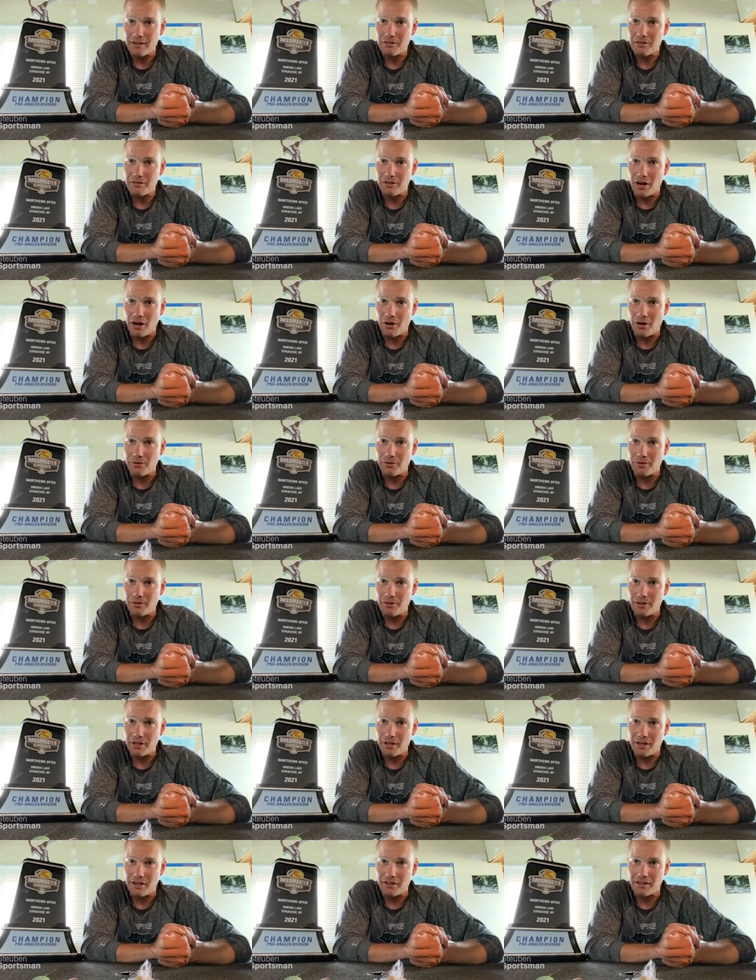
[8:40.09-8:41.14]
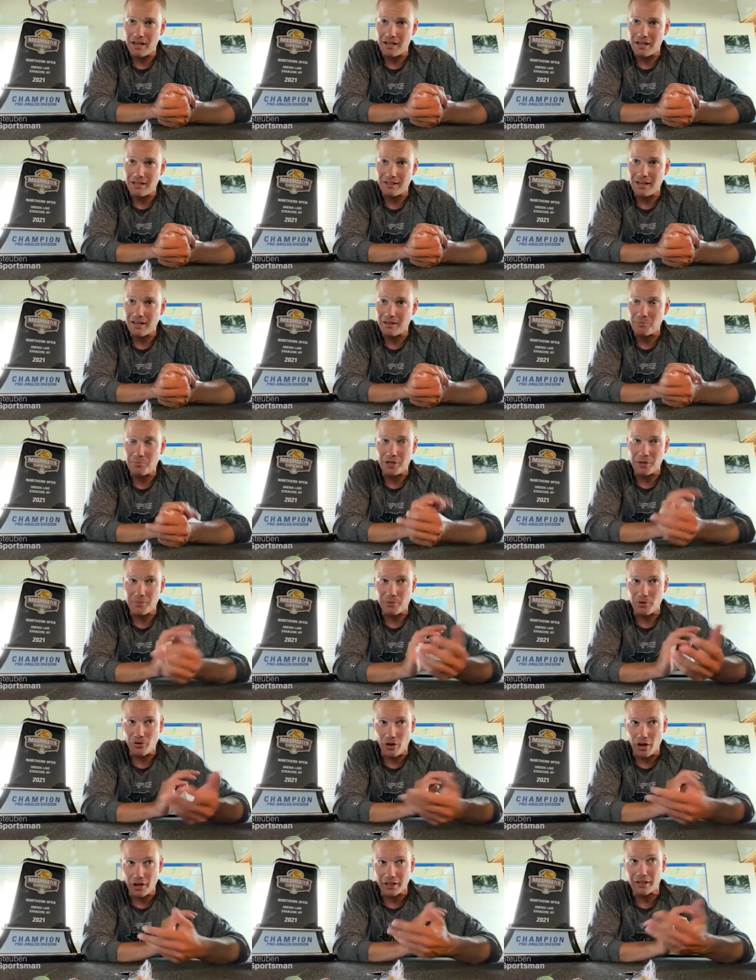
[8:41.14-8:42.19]
you know and and getting
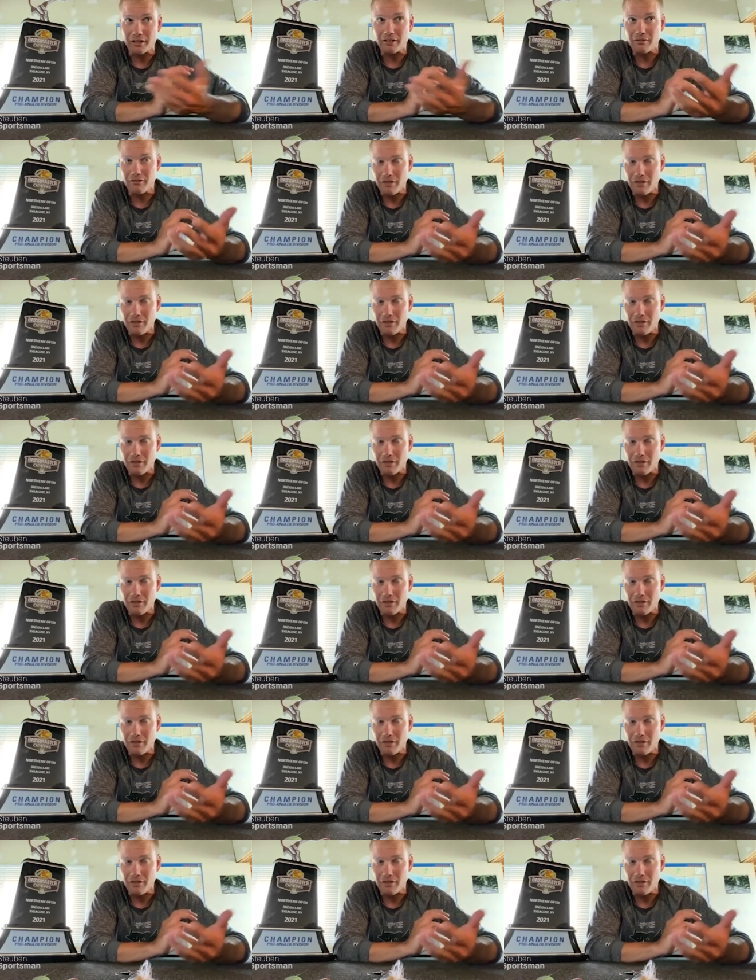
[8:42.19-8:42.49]
people like